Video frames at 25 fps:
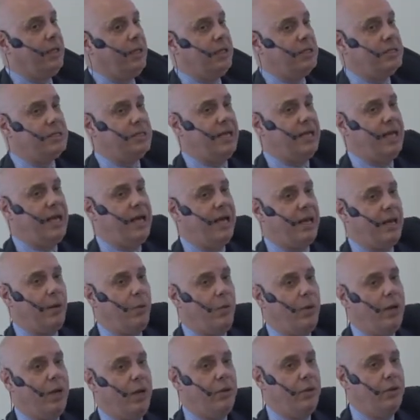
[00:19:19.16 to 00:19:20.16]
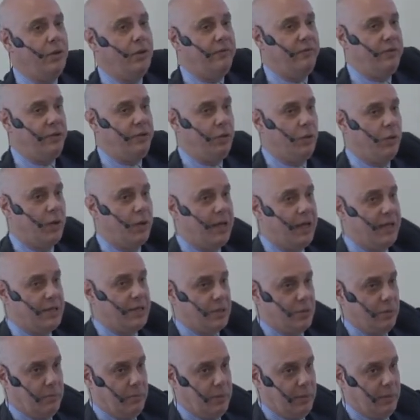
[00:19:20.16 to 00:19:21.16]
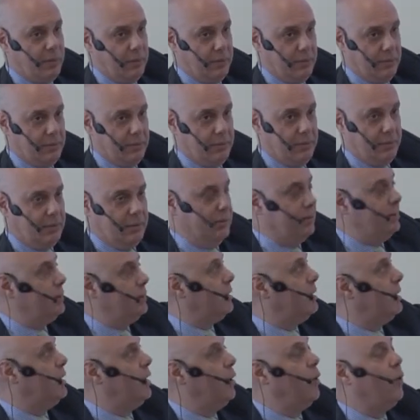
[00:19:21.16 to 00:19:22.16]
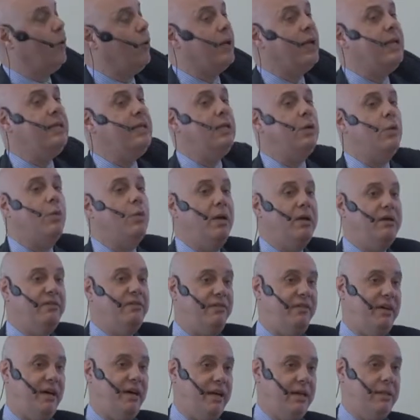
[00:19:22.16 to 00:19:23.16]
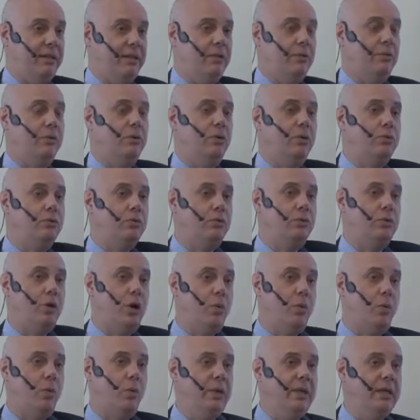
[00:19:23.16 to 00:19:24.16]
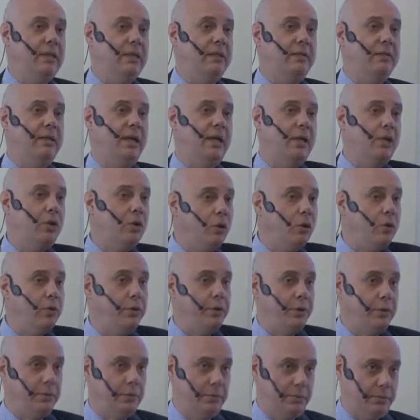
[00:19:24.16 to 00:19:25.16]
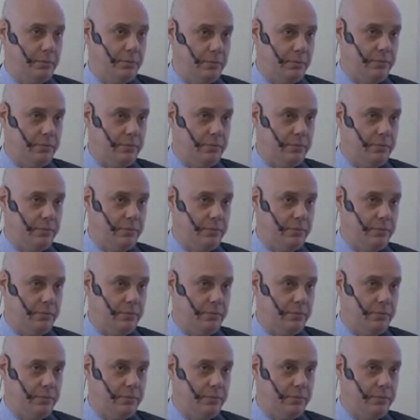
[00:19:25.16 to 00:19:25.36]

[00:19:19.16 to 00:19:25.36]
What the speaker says: is the area where you have your customer. Already qualified, you know to talk with, they know you.